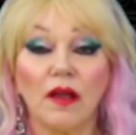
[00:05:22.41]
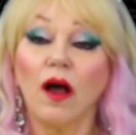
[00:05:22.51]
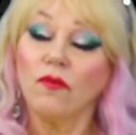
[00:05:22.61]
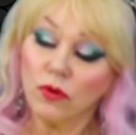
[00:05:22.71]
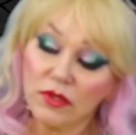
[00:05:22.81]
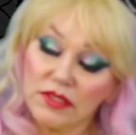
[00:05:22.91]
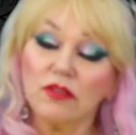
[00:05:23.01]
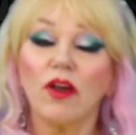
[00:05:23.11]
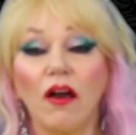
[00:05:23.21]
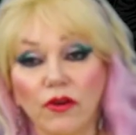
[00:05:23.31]
Of course,
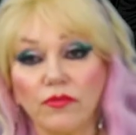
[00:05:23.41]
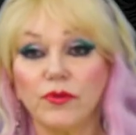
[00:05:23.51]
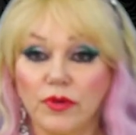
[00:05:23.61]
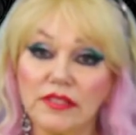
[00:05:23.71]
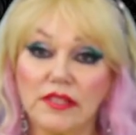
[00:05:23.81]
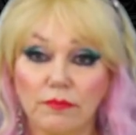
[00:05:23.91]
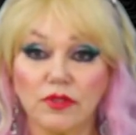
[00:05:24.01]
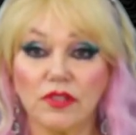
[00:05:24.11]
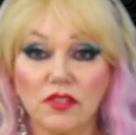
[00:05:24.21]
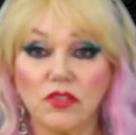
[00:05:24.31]
there are a few
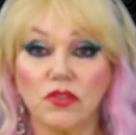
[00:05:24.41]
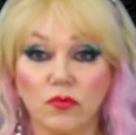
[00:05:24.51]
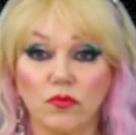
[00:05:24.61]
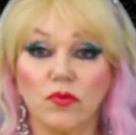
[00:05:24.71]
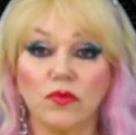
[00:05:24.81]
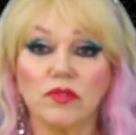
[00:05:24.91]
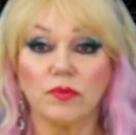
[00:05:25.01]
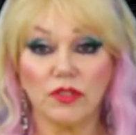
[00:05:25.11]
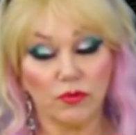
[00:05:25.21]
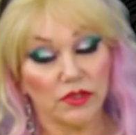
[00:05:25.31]
exceptions to the rules,
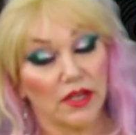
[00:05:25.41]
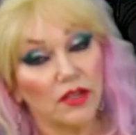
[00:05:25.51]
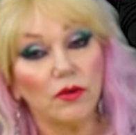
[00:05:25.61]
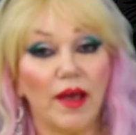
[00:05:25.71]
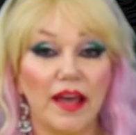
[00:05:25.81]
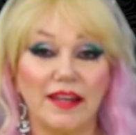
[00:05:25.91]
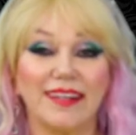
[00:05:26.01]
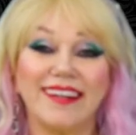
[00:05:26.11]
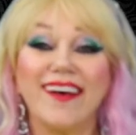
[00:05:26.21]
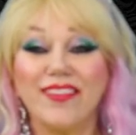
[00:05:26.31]
which we'll tell you about in
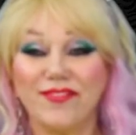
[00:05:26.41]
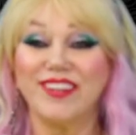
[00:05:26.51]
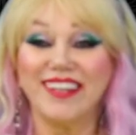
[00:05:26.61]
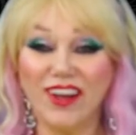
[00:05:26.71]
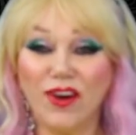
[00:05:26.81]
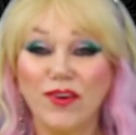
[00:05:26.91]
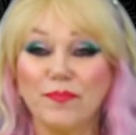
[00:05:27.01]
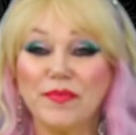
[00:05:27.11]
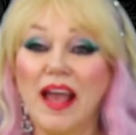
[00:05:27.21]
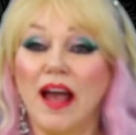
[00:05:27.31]
another video.
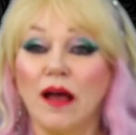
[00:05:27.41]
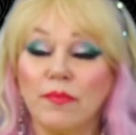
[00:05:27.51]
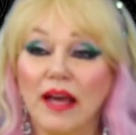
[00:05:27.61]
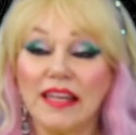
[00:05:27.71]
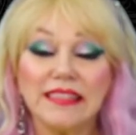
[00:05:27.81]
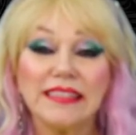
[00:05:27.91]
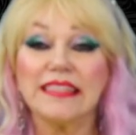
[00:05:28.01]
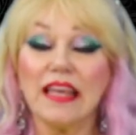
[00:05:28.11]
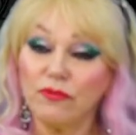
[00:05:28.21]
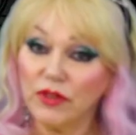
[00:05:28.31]
But let's
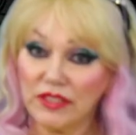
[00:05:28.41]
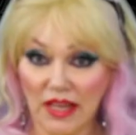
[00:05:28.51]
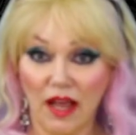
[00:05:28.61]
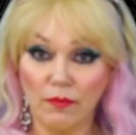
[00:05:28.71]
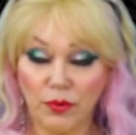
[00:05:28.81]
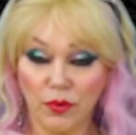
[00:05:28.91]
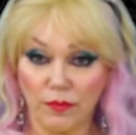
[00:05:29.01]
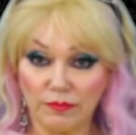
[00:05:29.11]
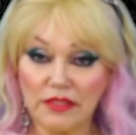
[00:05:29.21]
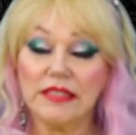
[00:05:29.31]
say, for
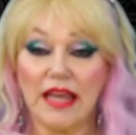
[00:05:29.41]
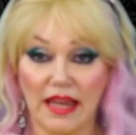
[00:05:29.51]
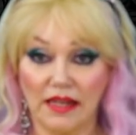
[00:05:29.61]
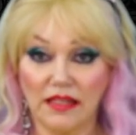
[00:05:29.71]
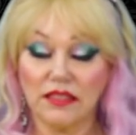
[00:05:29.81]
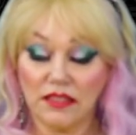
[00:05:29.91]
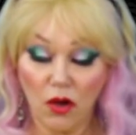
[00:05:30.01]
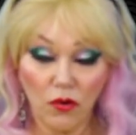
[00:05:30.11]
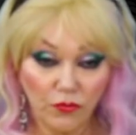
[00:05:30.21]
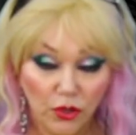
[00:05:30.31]
example, today, let's
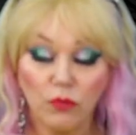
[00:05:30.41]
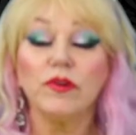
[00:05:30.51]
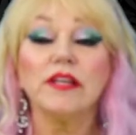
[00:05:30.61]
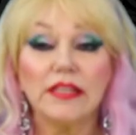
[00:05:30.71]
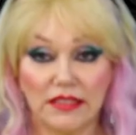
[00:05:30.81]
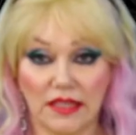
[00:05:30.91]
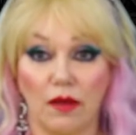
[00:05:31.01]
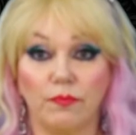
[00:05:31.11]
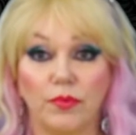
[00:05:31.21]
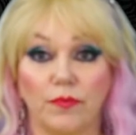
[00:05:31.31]
go for a real
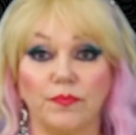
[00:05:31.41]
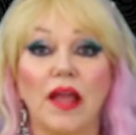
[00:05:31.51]
example.